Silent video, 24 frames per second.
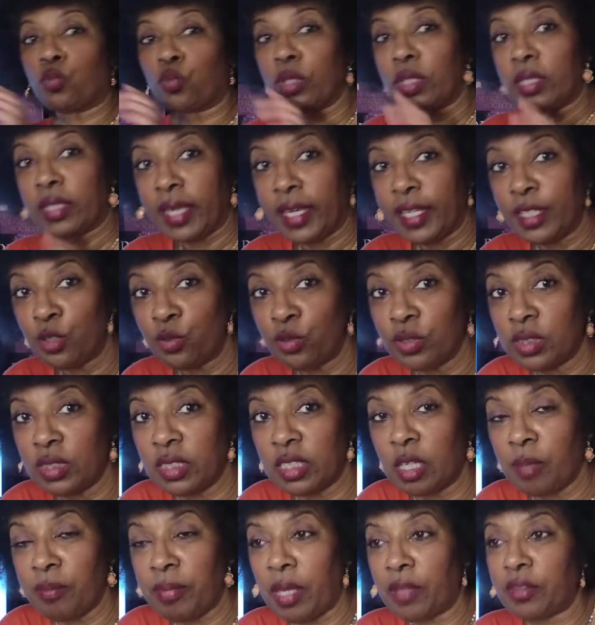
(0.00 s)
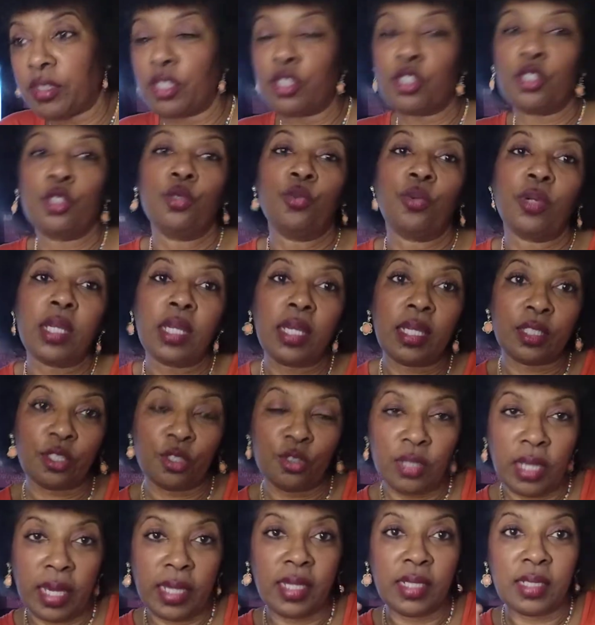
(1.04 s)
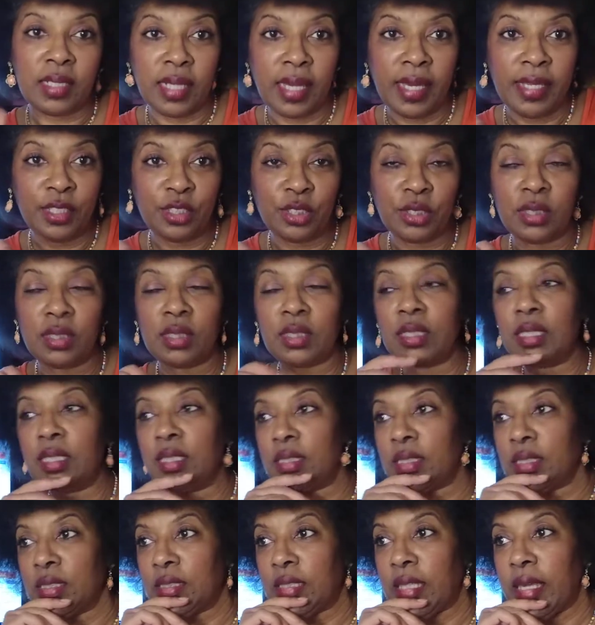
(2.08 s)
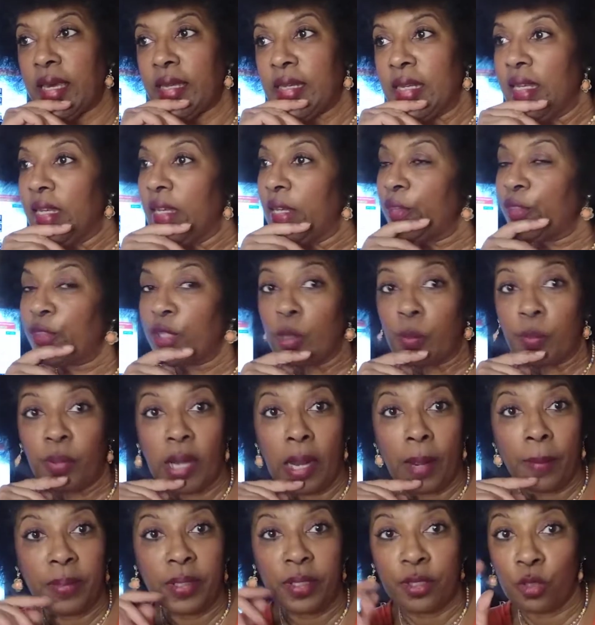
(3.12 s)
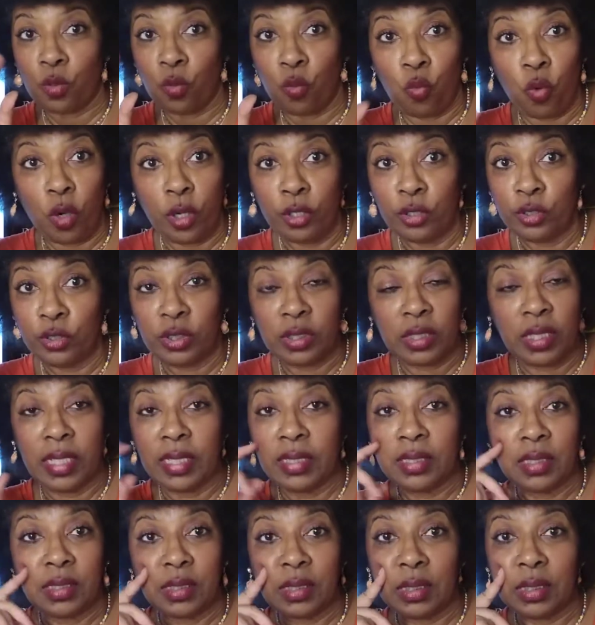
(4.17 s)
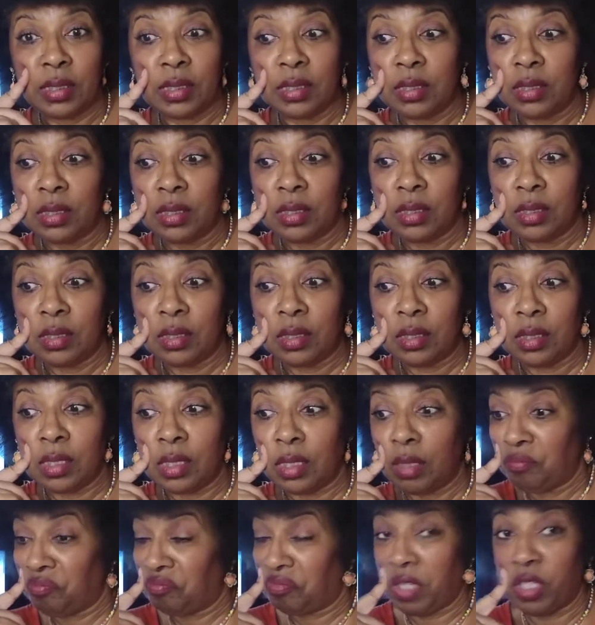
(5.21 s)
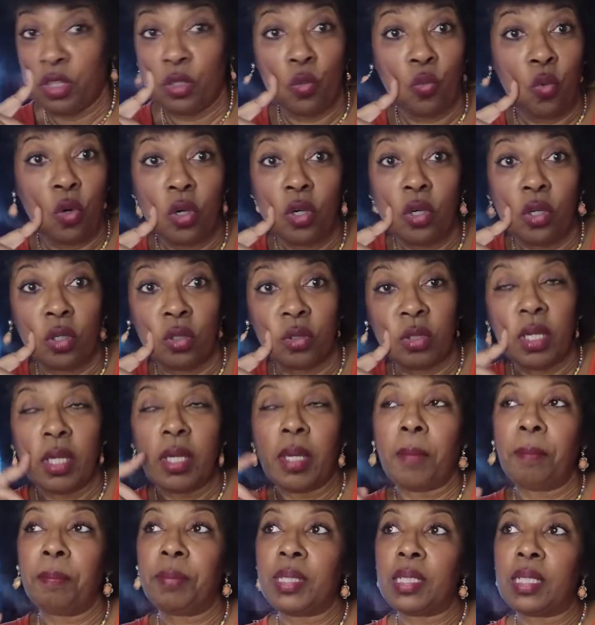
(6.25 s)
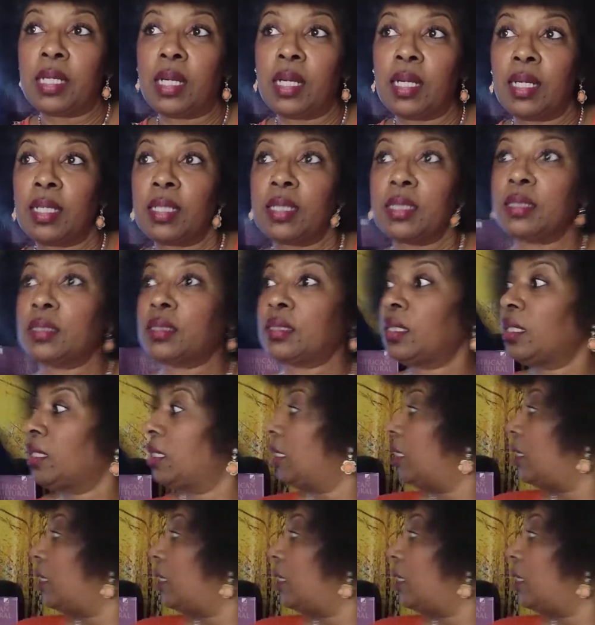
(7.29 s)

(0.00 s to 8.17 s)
real interesting about the UN, United Nations, is that they're probably the worst entity in the world, because